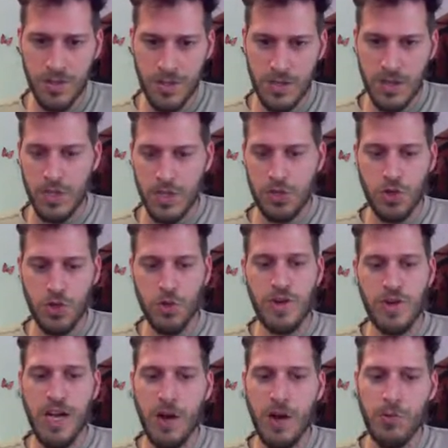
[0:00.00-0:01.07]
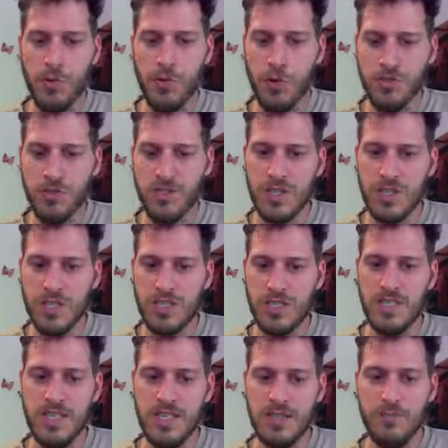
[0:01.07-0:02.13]
So now rules
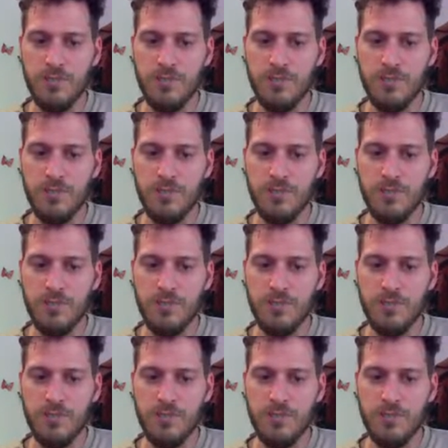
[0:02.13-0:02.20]
did